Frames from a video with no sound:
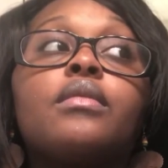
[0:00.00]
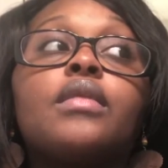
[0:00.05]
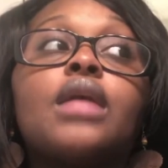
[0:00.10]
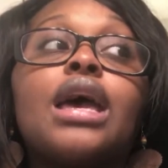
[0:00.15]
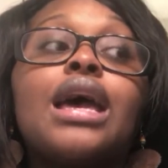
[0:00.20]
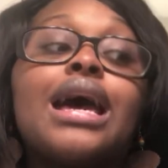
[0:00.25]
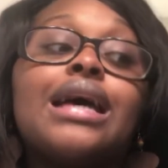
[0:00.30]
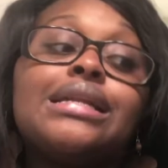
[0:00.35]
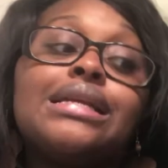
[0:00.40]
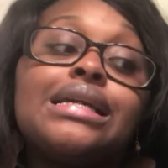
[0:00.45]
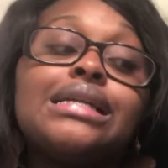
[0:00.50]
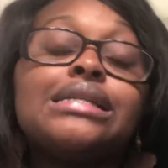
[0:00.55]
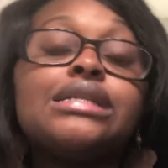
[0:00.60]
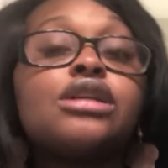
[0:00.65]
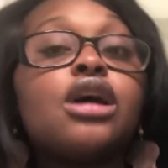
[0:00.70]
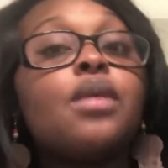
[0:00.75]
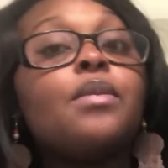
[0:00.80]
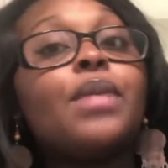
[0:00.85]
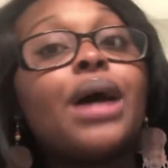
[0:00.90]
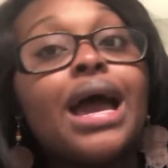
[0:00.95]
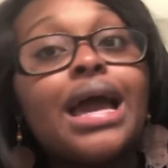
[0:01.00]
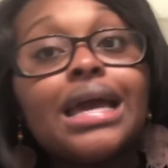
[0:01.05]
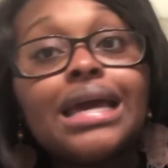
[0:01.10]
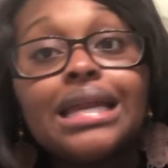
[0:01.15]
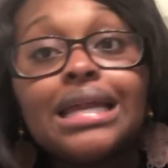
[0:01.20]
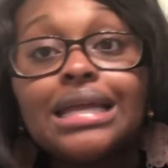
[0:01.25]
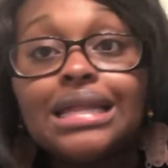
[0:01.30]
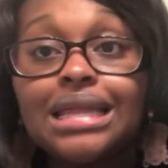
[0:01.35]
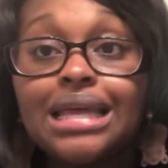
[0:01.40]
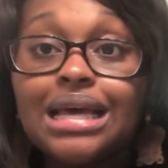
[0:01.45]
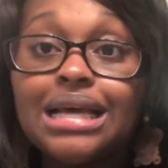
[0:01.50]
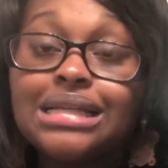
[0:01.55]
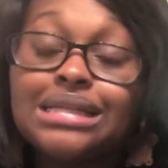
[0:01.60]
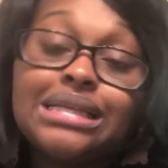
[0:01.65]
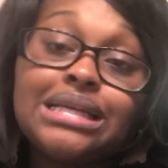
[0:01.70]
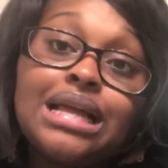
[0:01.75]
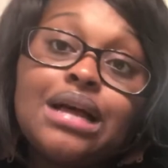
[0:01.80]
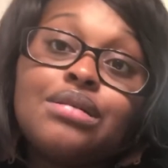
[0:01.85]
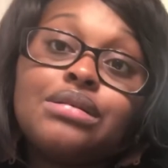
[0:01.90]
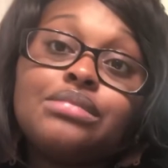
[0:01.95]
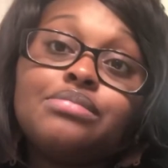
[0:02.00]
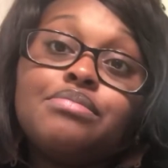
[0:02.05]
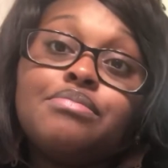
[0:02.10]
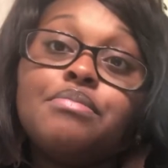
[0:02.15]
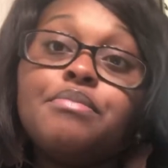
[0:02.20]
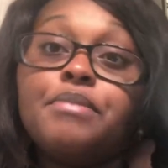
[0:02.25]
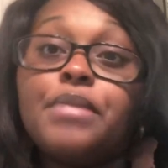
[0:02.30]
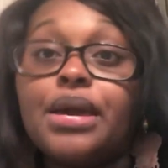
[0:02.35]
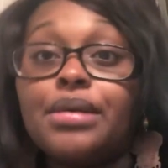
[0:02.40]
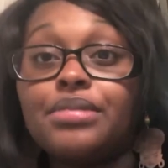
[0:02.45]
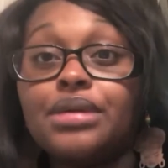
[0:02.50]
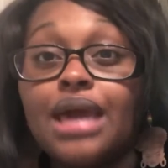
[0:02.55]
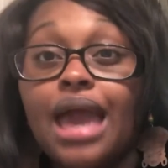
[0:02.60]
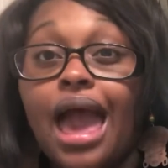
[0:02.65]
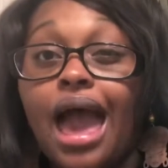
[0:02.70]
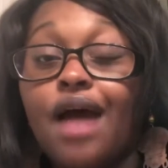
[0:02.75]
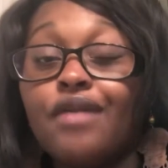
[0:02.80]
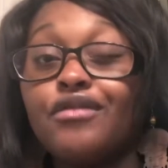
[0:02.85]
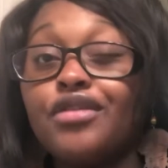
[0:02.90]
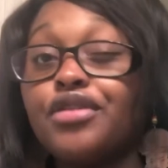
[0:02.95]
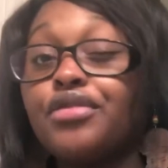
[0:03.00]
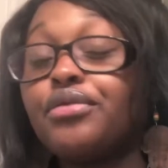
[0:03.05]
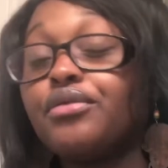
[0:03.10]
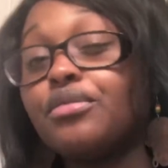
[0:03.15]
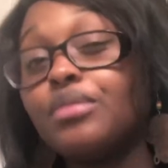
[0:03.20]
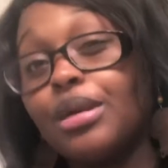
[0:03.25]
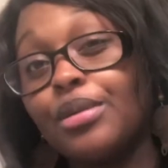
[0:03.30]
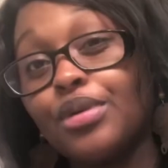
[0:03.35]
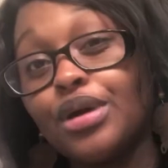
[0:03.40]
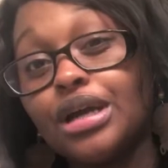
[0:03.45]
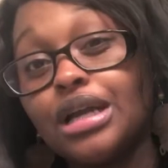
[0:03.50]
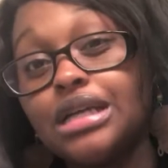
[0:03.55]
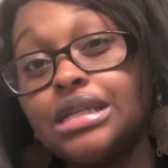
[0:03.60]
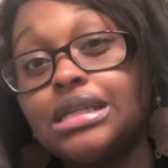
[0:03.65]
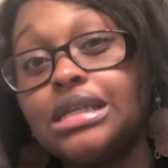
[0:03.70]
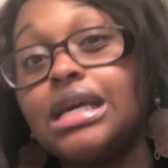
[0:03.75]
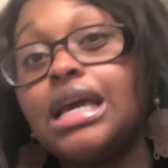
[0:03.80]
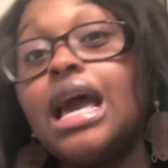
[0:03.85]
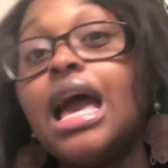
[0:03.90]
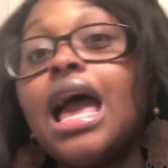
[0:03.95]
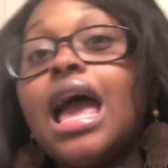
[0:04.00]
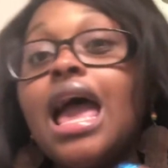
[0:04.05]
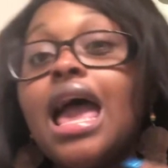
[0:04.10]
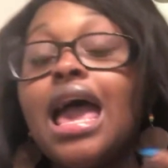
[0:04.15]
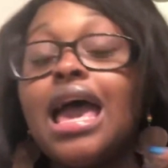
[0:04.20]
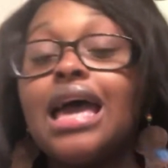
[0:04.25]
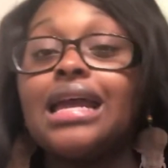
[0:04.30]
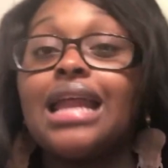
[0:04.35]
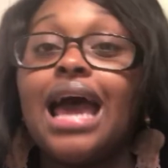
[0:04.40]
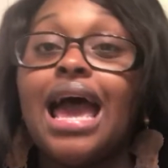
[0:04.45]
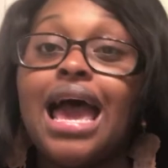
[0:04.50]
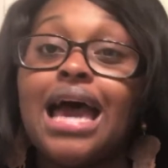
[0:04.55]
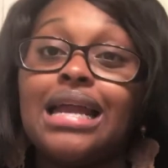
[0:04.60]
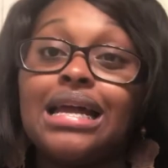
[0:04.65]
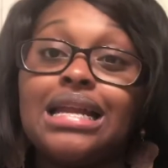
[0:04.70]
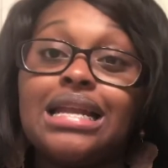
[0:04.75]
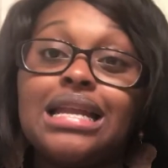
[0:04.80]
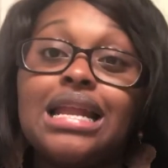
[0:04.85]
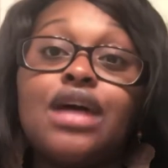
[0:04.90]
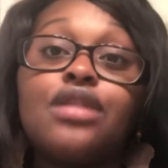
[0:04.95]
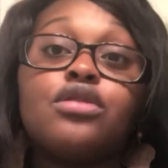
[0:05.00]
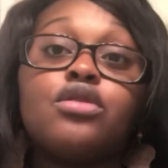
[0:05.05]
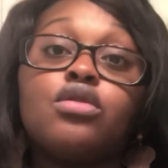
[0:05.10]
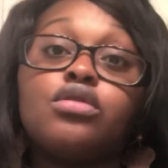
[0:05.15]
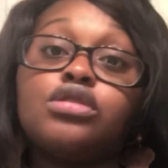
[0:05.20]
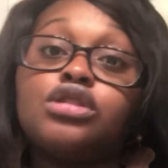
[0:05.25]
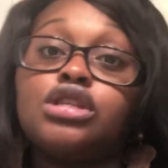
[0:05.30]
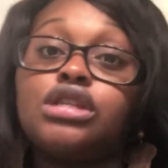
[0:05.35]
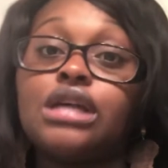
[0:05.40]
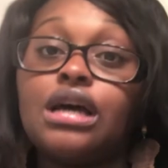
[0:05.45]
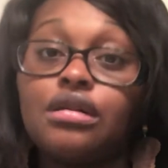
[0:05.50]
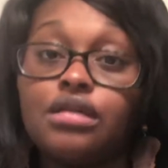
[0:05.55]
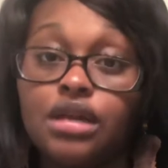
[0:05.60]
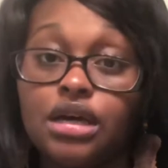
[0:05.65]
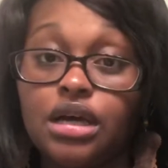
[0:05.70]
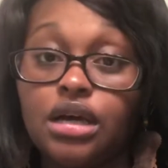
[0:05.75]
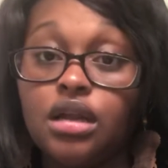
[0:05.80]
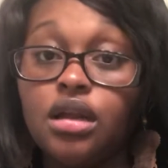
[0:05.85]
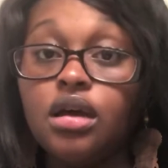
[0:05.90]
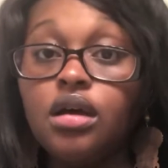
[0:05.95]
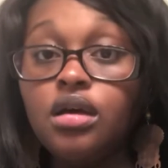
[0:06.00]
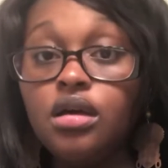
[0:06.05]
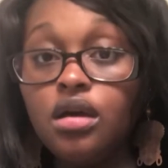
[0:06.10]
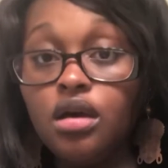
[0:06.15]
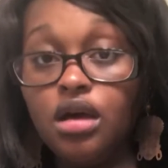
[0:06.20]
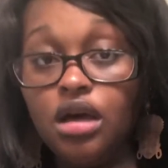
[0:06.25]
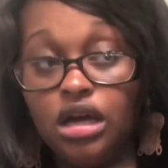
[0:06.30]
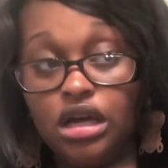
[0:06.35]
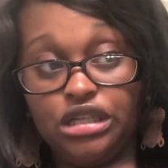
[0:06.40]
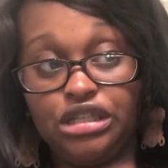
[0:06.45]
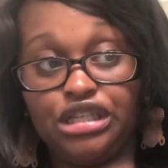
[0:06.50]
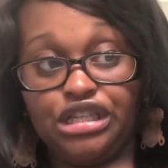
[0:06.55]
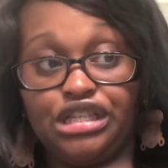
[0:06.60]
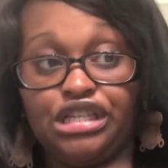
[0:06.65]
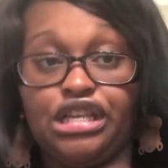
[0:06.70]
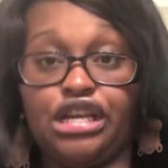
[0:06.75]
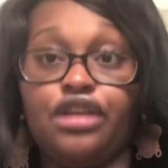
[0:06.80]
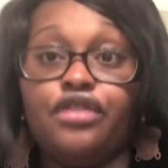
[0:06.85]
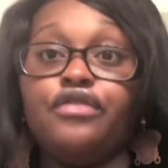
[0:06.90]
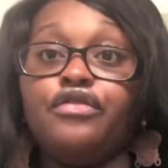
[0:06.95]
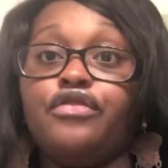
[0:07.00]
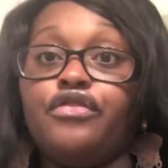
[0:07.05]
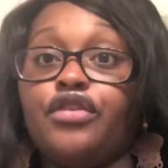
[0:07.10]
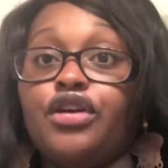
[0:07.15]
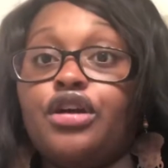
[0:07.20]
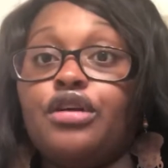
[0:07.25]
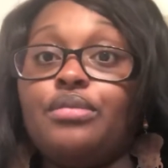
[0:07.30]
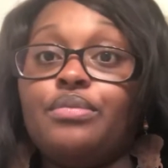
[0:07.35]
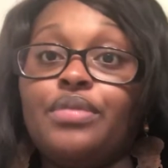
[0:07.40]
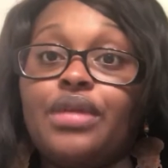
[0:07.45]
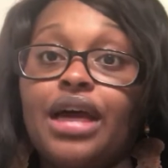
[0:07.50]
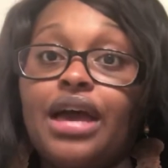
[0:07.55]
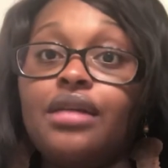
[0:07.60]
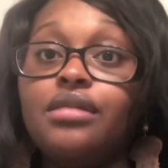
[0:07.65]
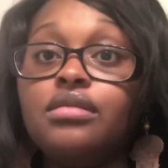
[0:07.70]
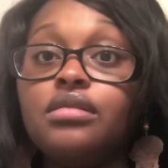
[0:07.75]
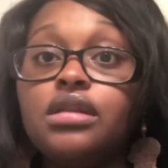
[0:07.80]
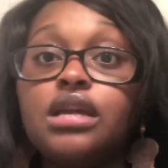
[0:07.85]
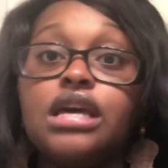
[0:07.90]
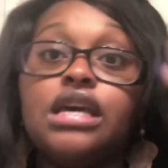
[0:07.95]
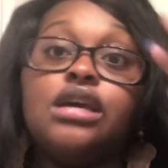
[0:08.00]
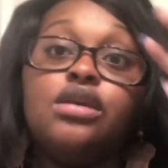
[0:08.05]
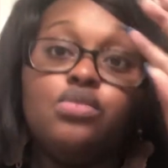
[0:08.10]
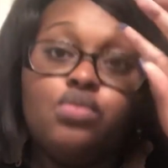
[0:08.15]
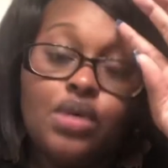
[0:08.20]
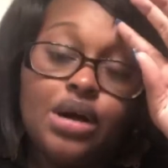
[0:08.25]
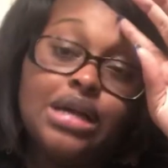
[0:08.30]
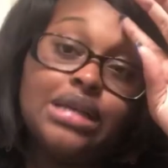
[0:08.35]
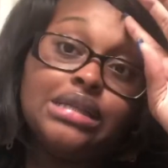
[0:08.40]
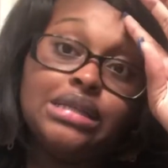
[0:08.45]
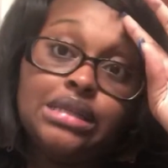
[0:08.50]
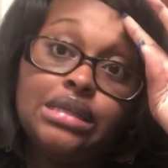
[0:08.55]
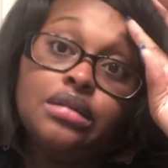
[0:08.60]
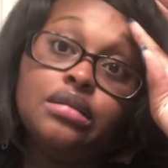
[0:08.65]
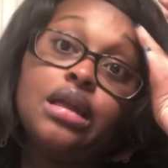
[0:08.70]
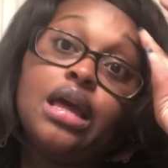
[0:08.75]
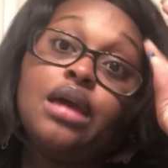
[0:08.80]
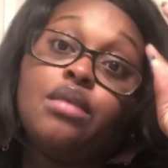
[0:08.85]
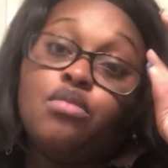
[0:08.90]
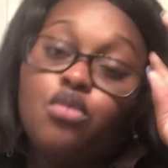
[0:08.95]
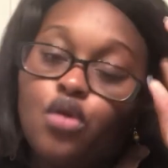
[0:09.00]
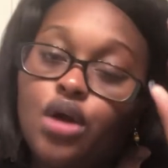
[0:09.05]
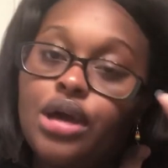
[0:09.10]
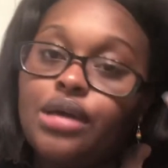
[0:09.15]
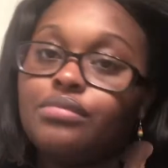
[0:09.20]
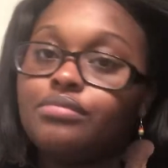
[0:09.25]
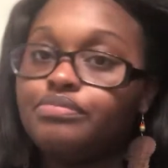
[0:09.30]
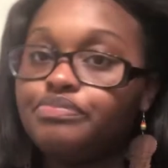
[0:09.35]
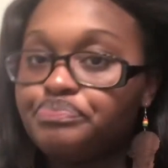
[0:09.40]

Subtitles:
I didn't start buying anything until I was maybe halfway through my pregnancy, and I had another ultrasound done just to confirm that he was still a boy.